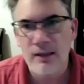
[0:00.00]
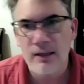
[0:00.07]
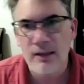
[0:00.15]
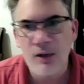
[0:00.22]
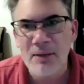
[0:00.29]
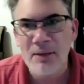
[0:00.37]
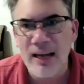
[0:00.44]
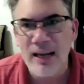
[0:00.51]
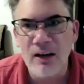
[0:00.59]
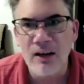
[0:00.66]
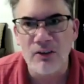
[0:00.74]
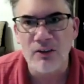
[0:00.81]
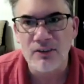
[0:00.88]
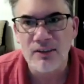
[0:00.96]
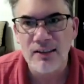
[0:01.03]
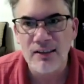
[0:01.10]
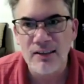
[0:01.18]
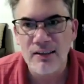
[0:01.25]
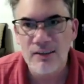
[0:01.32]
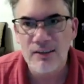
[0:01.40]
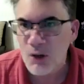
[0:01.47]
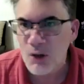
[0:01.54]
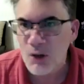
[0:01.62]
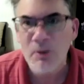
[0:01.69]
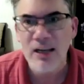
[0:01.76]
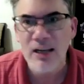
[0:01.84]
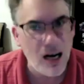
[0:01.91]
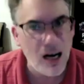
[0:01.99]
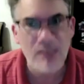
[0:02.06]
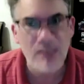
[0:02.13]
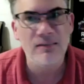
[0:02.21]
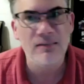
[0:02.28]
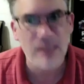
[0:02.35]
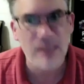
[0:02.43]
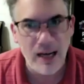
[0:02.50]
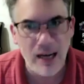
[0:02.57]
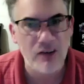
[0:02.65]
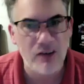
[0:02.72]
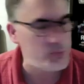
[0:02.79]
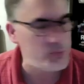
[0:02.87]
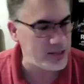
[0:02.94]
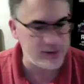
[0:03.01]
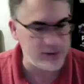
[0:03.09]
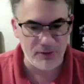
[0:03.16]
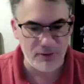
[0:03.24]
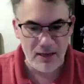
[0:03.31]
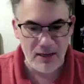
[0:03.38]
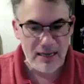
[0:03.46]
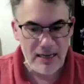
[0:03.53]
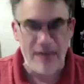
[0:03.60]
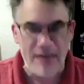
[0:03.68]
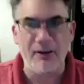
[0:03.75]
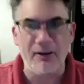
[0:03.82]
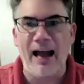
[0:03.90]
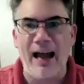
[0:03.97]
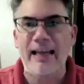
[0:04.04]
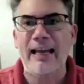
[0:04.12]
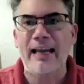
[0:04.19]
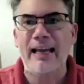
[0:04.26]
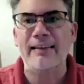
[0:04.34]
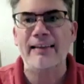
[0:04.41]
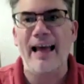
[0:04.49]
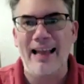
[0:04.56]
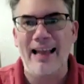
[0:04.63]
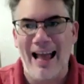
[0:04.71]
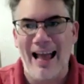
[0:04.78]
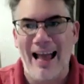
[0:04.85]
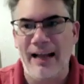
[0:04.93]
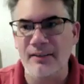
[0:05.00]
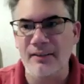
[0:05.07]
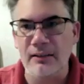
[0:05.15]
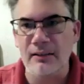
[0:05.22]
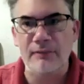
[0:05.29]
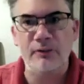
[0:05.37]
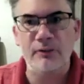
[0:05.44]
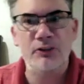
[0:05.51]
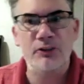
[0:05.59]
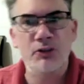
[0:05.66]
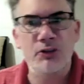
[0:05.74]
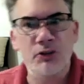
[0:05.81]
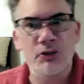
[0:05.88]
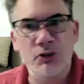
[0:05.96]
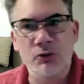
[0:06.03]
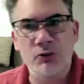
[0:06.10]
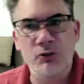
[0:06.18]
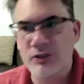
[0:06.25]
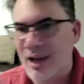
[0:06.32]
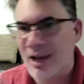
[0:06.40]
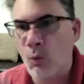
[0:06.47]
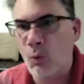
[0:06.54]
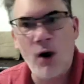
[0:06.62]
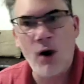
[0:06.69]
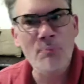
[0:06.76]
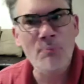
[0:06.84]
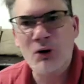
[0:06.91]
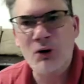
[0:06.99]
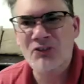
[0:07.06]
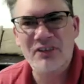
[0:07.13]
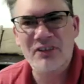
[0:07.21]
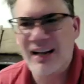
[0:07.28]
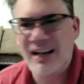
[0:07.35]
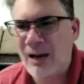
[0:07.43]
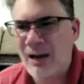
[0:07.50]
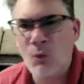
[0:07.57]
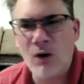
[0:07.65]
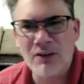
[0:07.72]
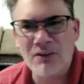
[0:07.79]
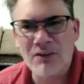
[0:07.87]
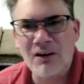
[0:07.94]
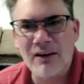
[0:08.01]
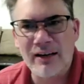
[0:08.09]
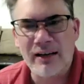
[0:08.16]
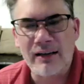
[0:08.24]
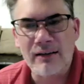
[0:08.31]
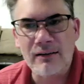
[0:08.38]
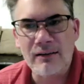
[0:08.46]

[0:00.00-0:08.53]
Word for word: Nobody cares. Nobody honestly cares because if if I can get that ad delivered to you to that one person that I want to target,